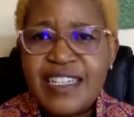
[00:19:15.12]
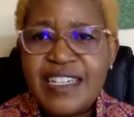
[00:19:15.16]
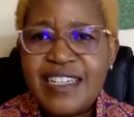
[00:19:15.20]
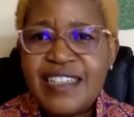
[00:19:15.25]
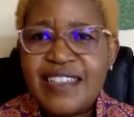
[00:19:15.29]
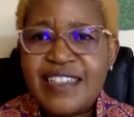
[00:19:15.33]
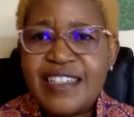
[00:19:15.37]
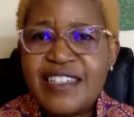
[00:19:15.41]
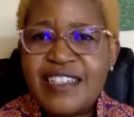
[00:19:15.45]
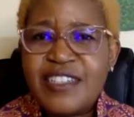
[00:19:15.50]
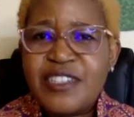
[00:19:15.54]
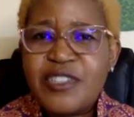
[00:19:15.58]

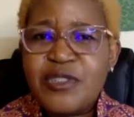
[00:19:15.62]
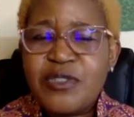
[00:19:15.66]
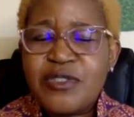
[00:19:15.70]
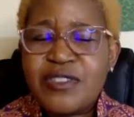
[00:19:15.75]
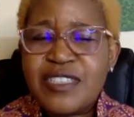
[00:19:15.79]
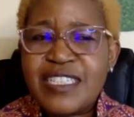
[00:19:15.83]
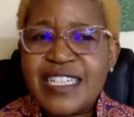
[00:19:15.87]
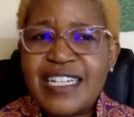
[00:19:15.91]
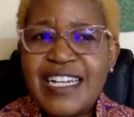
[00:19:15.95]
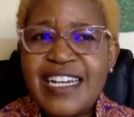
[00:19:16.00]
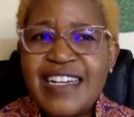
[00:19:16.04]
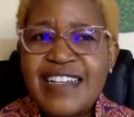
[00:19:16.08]
And then you
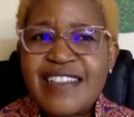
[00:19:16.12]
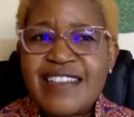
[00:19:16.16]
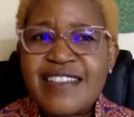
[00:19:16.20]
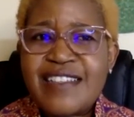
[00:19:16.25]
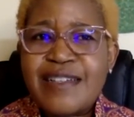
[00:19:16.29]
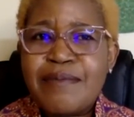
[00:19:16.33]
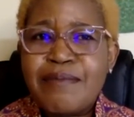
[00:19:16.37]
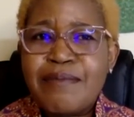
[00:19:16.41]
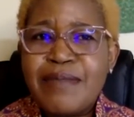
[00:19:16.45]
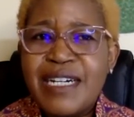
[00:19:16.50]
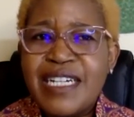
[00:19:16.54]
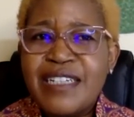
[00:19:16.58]
realize
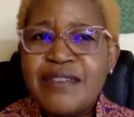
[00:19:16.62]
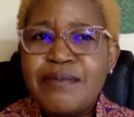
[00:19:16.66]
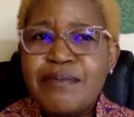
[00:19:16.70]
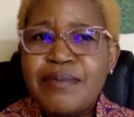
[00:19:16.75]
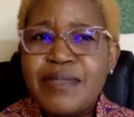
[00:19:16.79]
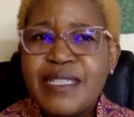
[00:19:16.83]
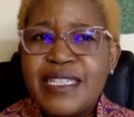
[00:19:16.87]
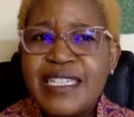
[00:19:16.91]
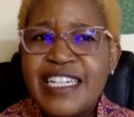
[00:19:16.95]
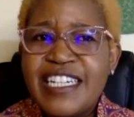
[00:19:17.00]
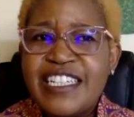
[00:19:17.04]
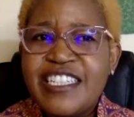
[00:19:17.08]
there might
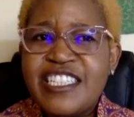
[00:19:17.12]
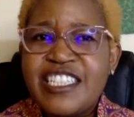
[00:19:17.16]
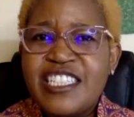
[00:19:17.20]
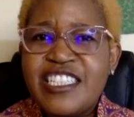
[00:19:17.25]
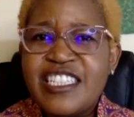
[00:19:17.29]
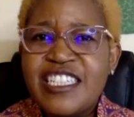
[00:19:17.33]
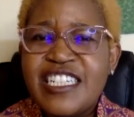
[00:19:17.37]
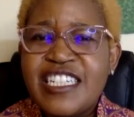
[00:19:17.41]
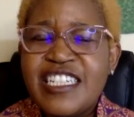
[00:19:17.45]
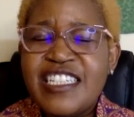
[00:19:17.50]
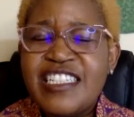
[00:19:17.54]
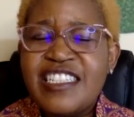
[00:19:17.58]
be a
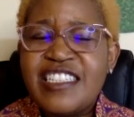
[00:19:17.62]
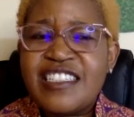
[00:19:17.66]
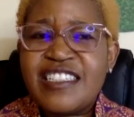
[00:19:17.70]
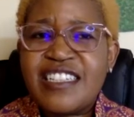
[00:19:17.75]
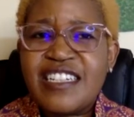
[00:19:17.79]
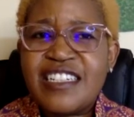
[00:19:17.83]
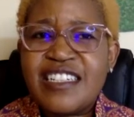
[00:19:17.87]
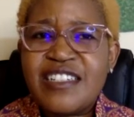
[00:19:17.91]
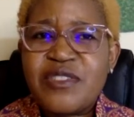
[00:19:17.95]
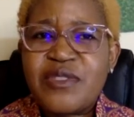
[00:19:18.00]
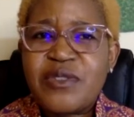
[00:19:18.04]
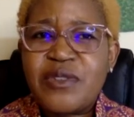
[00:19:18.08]
change
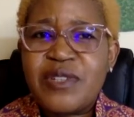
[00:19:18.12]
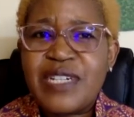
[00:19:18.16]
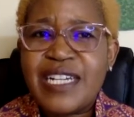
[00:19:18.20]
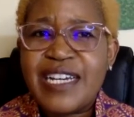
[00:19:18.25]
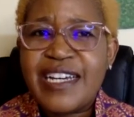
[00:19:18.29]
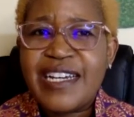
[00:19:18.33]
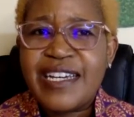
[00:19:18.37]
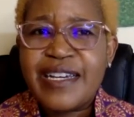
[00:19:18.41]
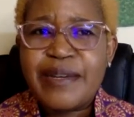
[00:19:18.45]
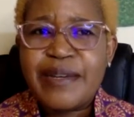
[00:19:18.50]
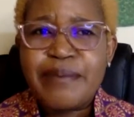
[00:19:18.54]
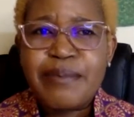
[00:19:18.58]
that is going
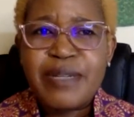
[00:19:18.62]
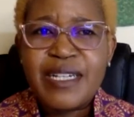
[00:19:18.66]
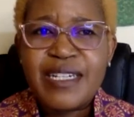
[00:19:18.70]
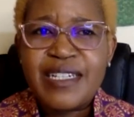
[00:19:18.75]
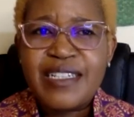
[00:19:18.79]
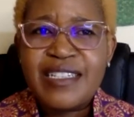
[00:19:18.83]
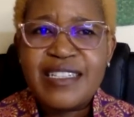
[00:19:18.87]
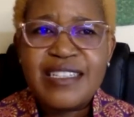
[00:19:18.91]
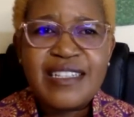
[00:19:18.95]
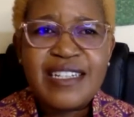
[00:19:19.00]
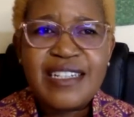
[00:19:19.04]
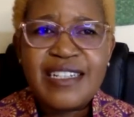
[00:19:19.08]
to
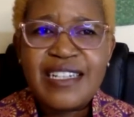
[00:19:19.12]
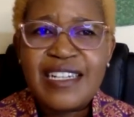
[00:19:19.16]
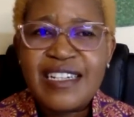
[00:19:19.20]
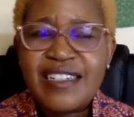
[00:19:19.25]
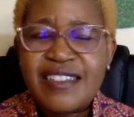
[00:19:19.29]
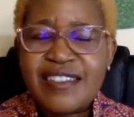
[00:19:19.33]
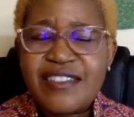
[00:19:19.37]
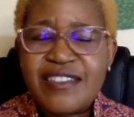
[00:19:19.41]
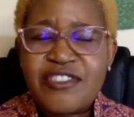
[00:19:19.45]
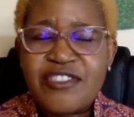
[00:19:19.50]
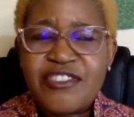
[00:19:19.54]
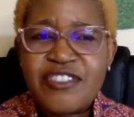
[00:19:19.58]
happen in the
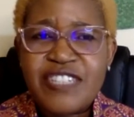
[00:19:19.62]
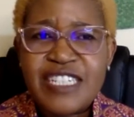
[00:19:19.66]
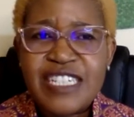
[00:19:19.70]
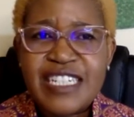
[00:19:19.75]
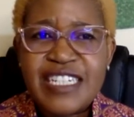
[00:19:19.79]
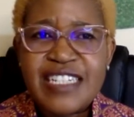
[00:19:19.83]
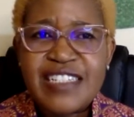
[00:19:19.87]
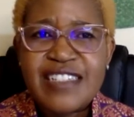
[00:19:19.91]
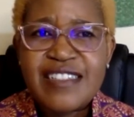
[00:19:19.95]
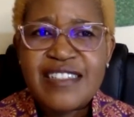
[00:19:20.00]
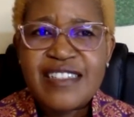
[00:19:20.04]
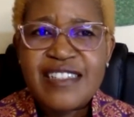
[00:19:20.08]
next 3
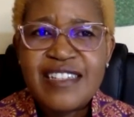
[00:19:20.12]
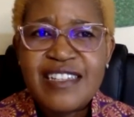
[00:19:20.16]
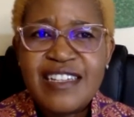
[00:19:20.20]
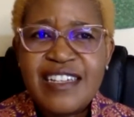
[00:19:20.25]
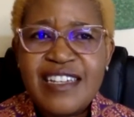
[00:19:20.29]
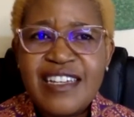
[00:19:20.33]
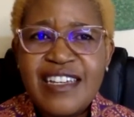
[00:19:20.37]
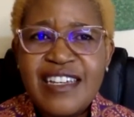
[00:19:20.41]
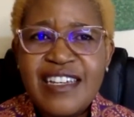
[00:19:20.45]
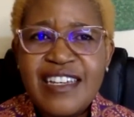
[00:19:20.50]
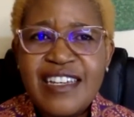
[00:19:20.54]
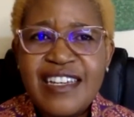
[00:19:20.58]
years.
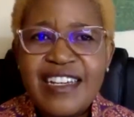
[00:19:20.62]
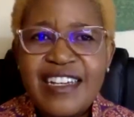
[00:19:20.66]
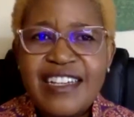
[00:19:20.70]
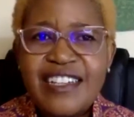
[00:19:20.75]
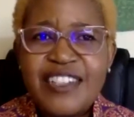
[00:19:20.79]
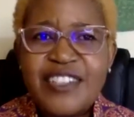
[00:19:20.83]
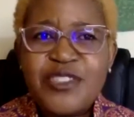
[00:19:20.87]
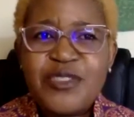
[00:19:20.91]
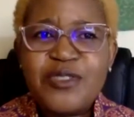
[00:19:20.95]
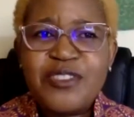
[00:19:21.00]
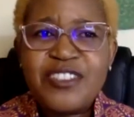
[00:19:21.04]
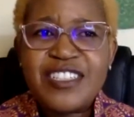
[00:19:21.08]
And
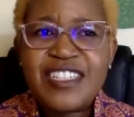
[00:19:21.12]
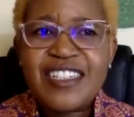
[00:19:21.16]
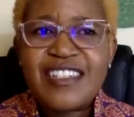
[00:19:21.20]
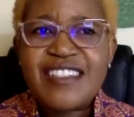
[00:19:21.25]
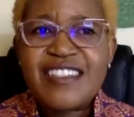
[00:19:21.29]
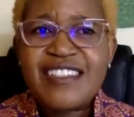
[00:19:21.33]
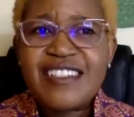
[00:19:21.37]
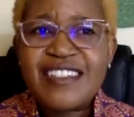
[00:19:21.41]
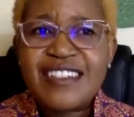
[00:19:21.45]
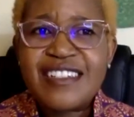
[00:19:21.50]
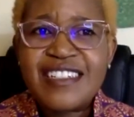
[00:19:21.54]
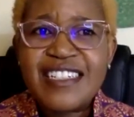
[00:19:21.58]
you'll
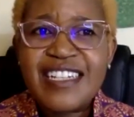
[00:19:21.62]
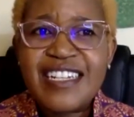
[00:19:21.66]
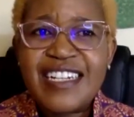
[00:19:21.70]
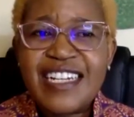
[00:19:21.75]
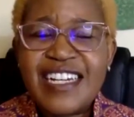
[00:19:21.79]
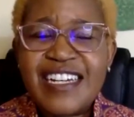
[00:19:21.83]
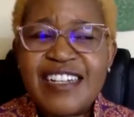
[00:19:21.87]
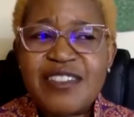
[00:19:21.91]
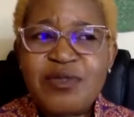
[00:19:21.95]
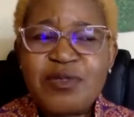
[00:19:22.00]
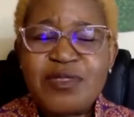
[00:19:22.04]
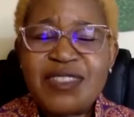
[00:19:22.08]
just
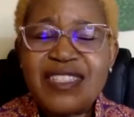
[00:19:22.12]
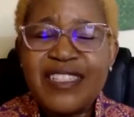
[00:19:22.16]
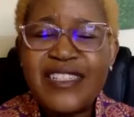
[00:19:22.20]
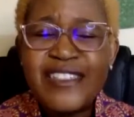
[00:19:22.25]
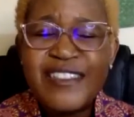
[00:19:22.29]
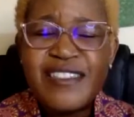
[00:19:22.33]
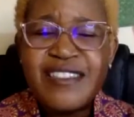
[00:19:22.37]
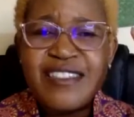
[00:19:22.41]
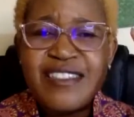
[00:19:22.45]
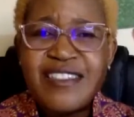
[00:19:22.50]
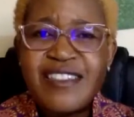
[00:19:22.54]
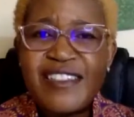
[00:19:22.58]
realize the
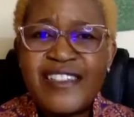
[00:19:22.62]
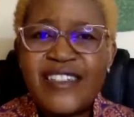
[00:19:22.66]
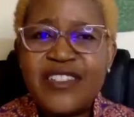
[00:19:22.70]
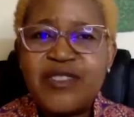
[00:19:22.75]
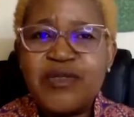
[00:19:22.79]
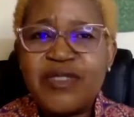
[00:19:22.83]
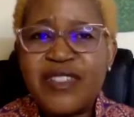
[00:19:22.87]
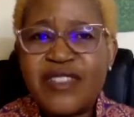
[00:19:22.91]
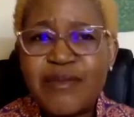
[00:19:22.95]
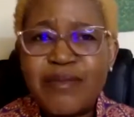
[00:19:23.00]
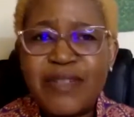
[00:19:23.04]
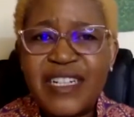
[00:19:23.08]
seed
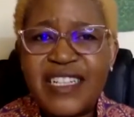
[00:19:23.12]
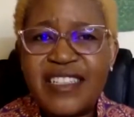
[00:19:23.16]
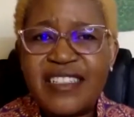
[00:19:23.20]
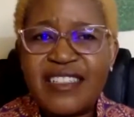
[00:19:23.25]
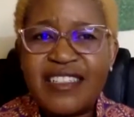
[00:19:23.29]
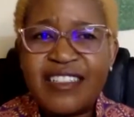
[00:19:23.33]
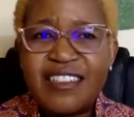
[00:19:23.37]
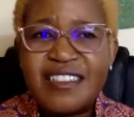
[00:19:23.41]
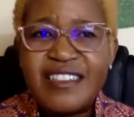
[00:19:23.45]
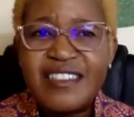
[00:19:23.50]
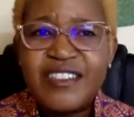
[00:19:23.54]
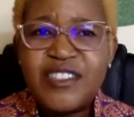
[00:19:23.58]
was
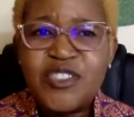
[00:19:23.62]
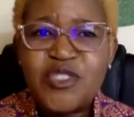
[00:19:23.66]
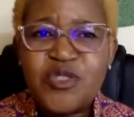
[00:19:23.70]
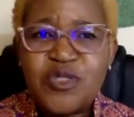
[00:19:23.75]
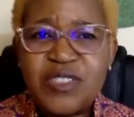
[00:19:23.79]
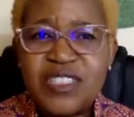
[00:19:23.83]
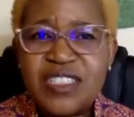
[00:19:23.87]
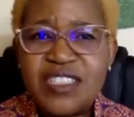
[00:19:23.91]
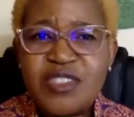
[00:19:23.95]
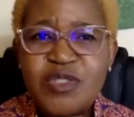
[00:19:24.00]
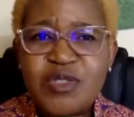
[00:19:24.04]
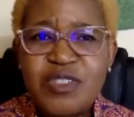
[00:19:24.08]
planted in
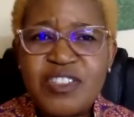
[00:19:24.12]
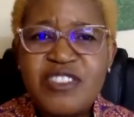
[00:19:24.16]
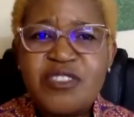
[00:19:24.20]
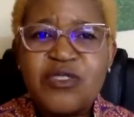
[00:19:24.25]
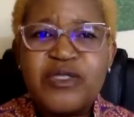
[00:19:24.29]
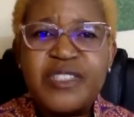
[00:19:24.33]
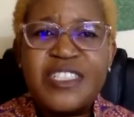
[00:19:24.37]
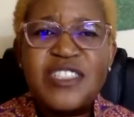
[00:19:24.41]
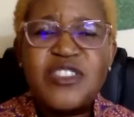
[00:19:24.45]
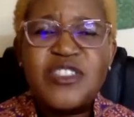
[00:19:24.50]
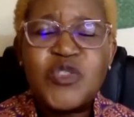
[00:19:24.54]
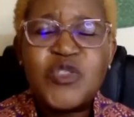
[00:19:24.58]
2020
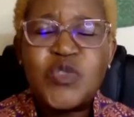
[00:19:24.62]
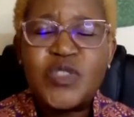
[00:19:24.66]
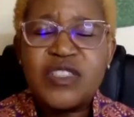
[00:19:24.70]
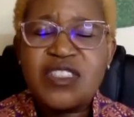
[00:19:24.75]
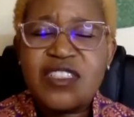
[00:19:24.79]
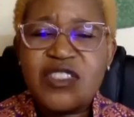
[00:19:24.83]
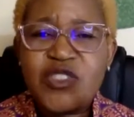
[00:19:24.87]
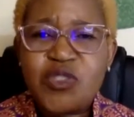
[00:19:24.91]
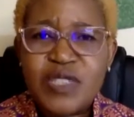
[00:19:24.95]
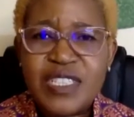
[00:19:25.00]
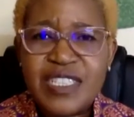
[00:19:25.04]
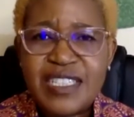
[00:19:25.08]
or in
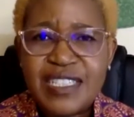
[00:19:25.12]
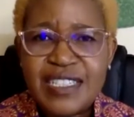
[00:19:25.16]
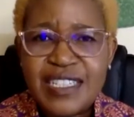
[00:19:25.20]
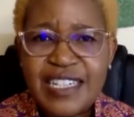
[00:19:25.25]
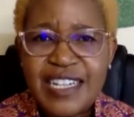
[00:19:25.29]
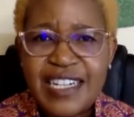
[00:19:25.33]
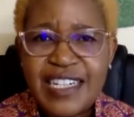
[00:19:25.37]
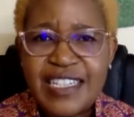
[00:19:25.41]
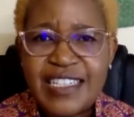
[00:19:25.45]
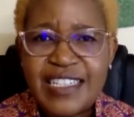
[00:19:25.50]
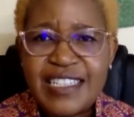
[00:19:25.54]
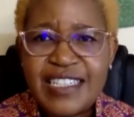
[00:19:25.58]

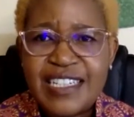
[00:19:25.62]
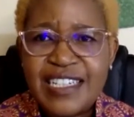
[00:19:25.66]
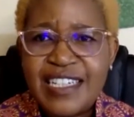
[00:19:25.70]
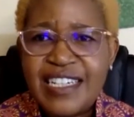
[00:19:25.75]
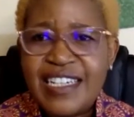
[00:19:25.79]
2029.